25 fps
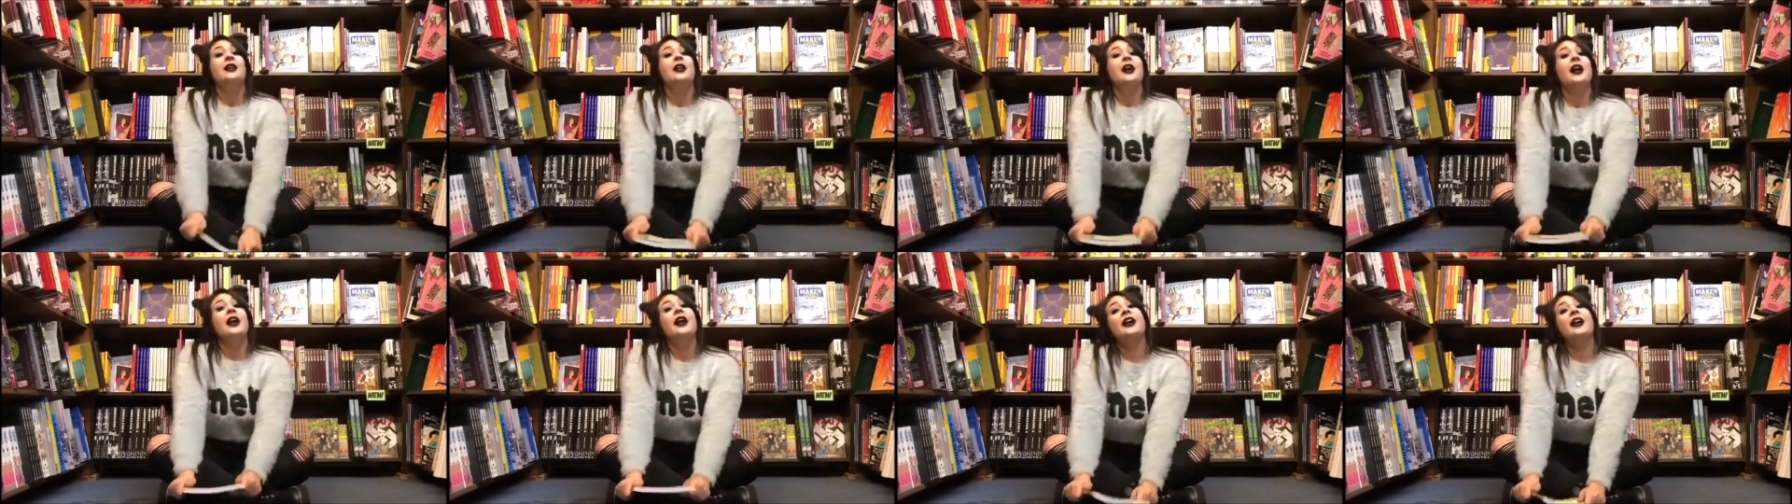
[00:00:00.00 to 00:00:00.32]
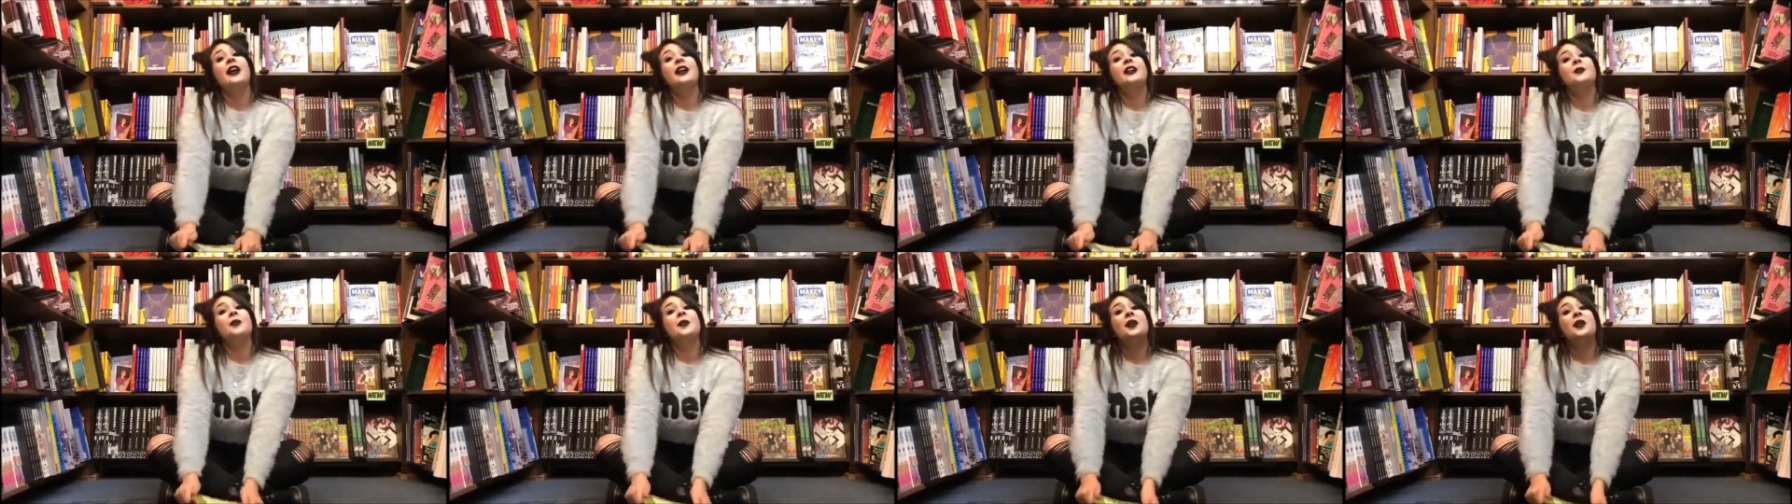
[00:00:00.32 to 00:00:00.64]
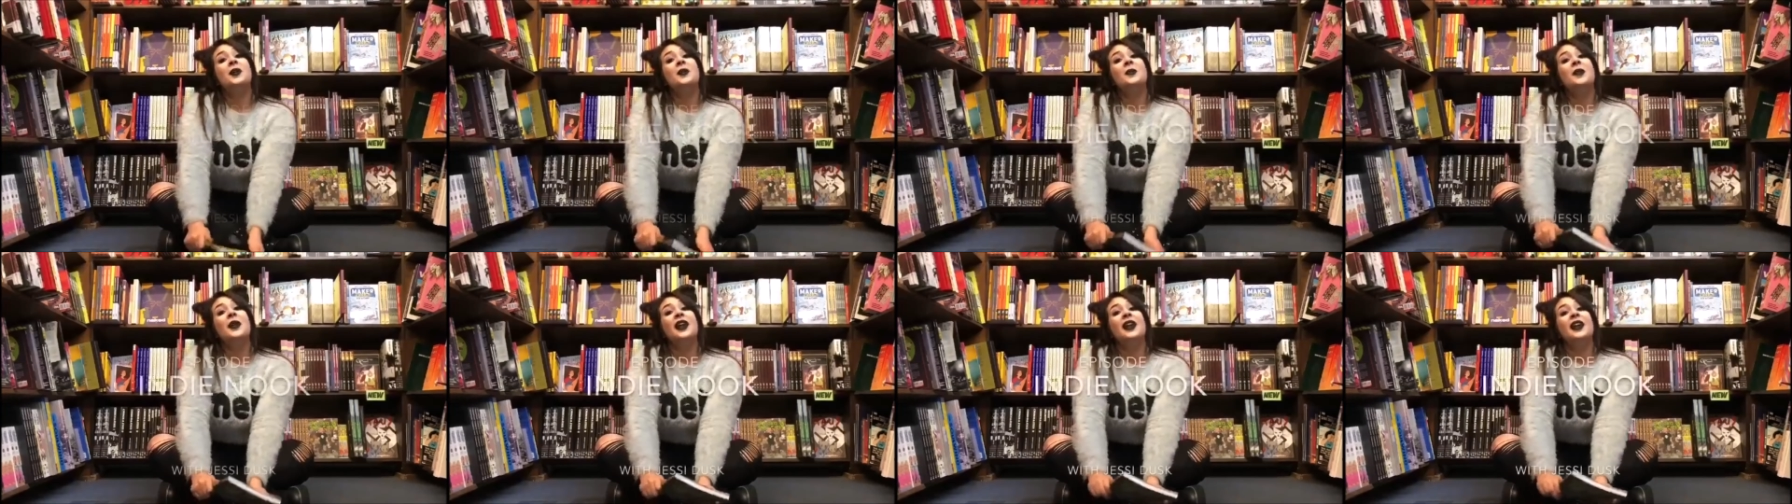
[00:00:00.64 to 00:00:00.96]
Hi guys,
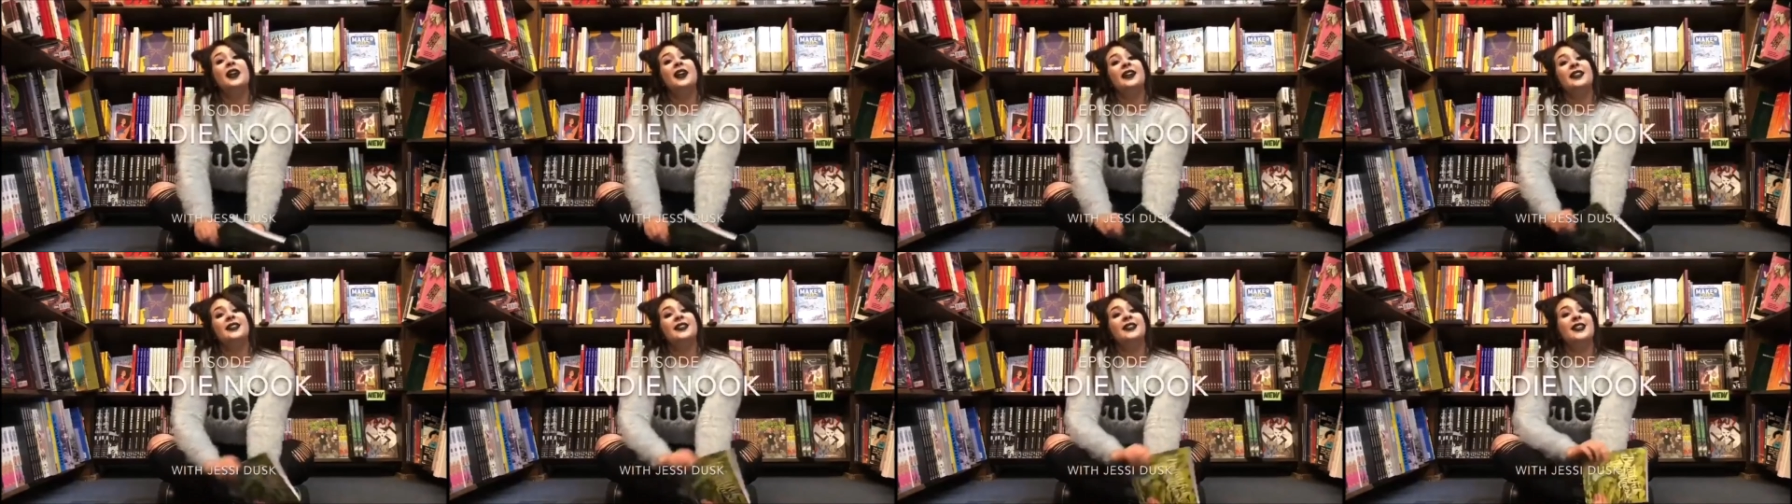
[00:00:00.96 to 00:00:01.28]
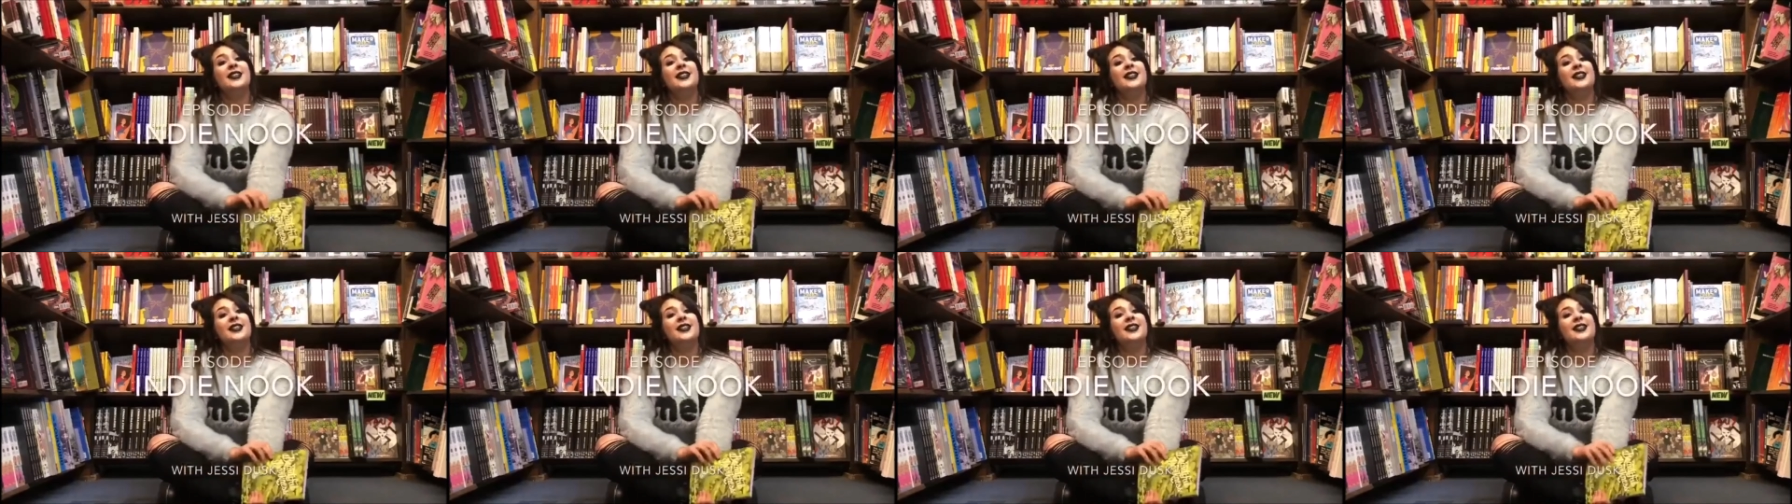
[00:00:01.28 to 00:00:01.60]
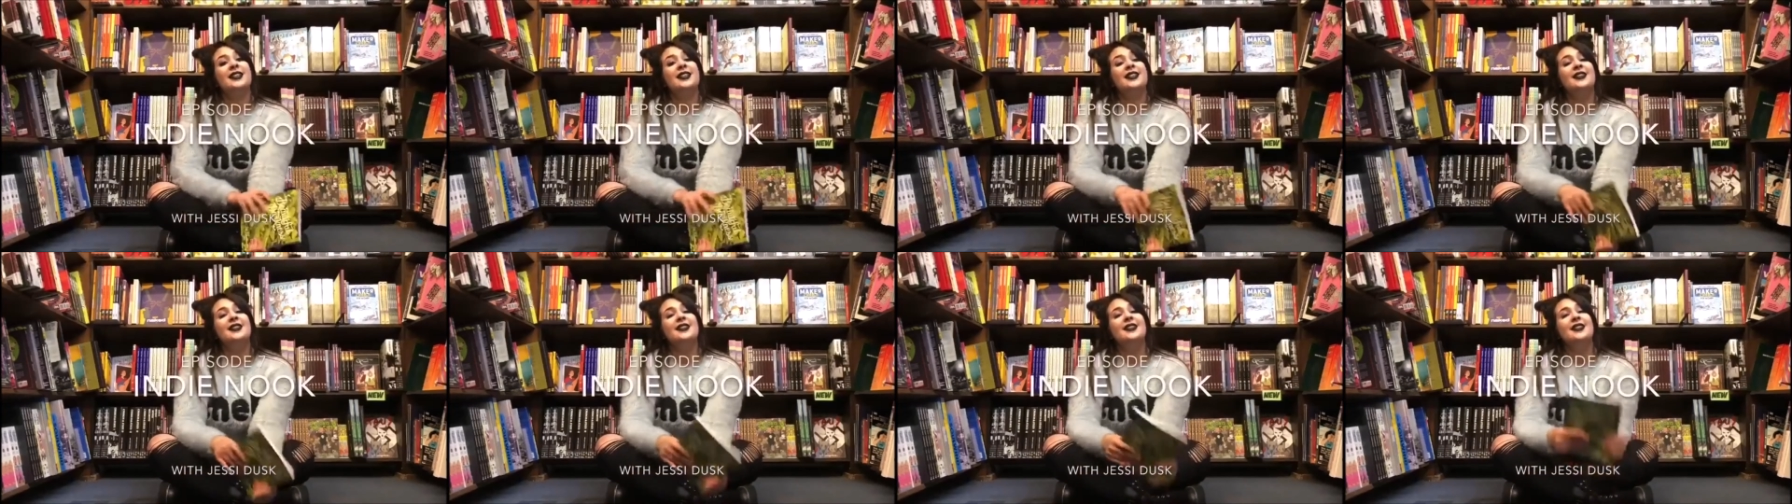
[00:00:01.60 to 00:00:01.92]
welcome back, and it's
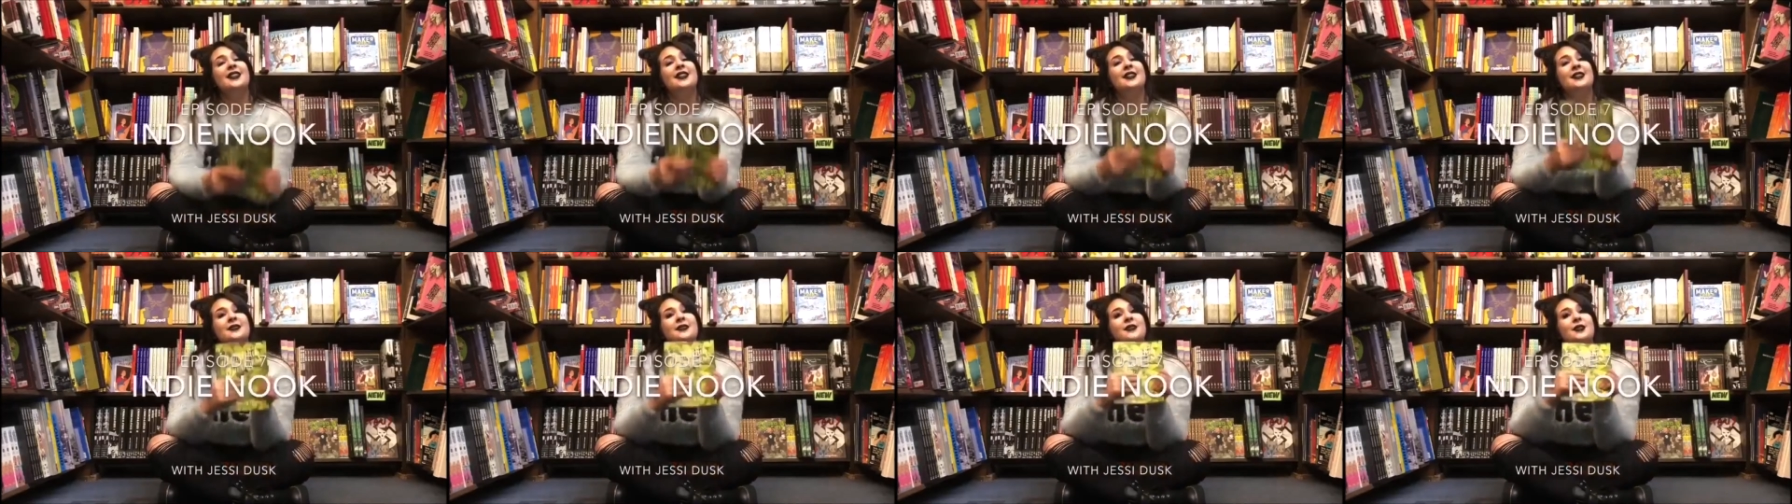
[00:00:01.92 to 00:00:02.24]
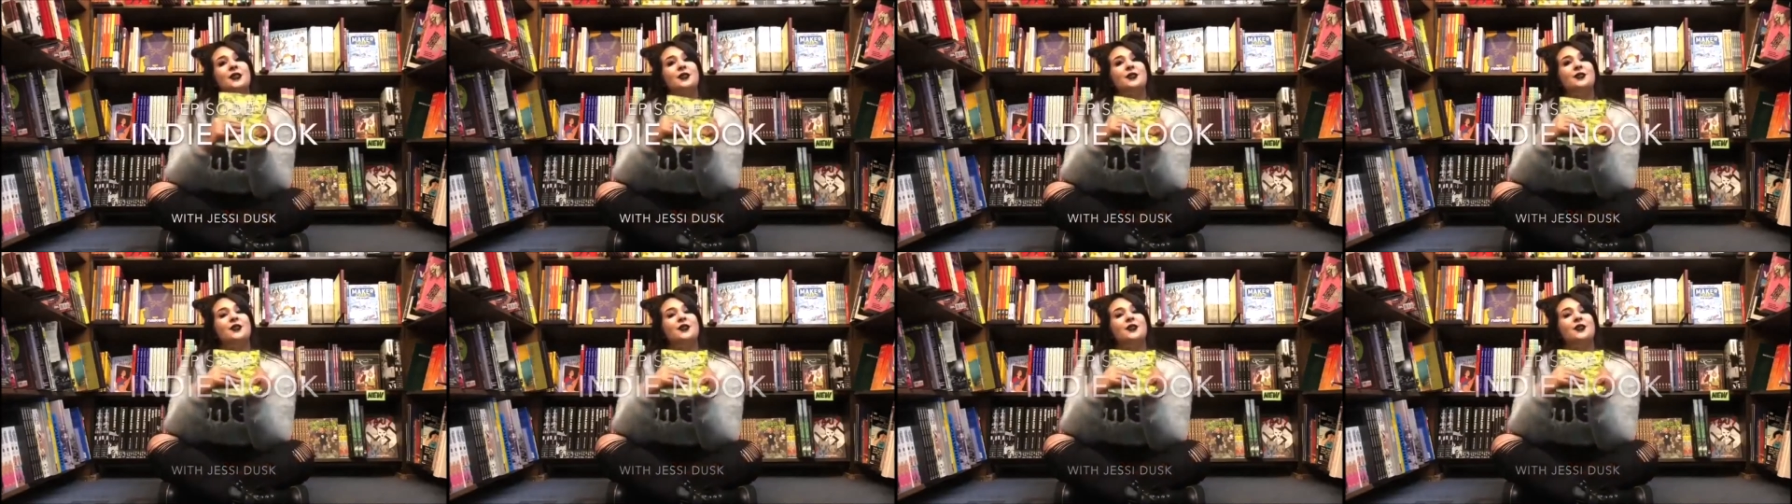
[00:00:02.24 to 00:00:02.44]
Indie Nook here with